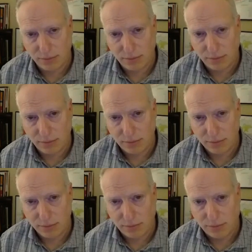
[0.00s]

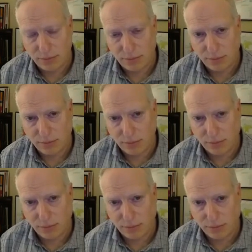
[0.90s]

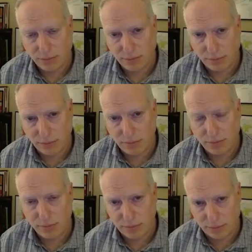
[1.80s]

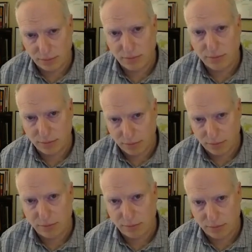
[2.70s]

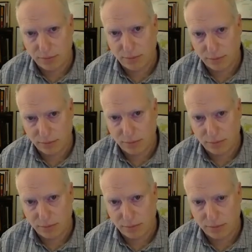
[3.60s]

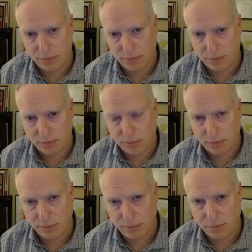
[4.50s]

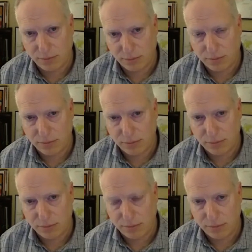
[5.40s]

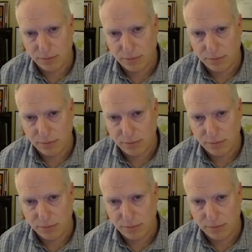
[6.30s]
(not speaking)